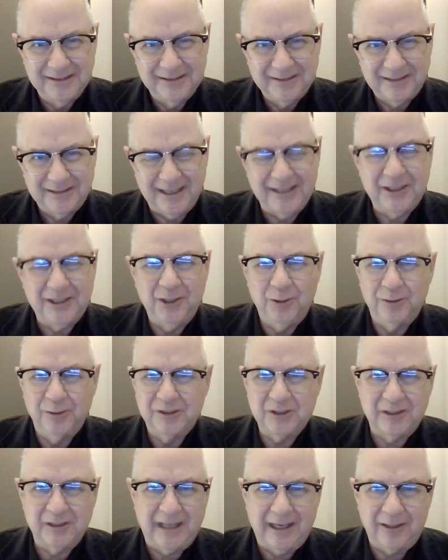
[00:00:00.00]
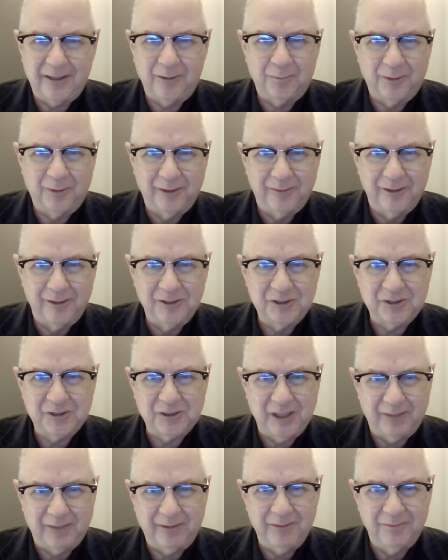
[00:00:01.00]
Thank you. It's an honor and privilege
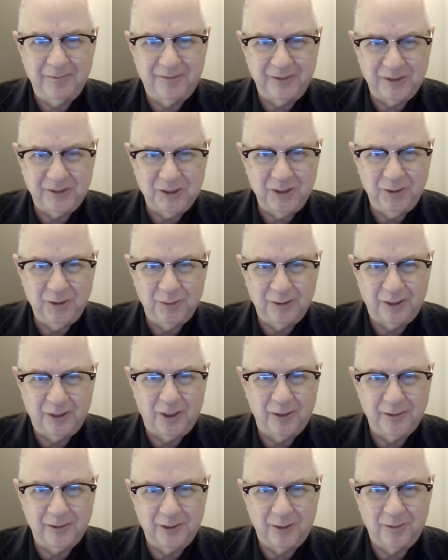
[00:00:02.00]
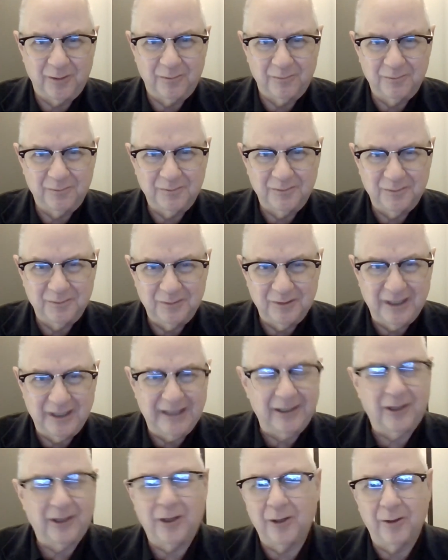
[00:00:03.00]
to you and all
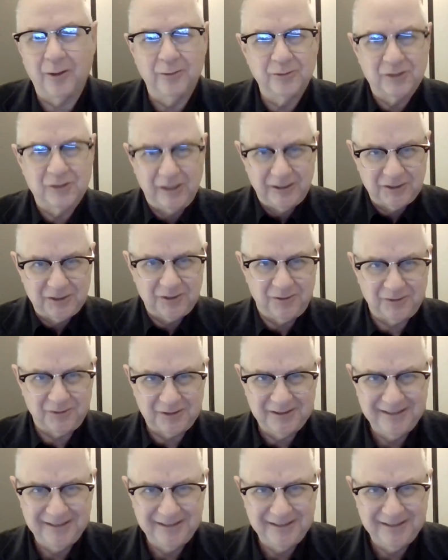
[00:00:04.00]
all those listeners.